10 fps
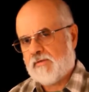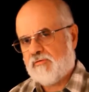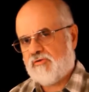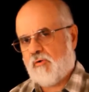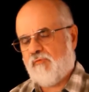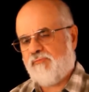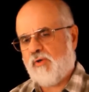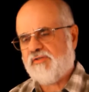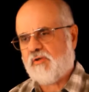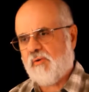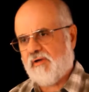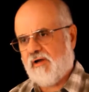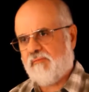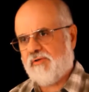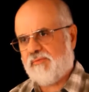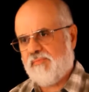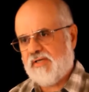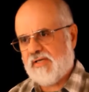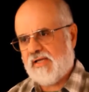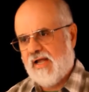So if what's going on with
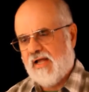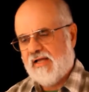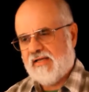me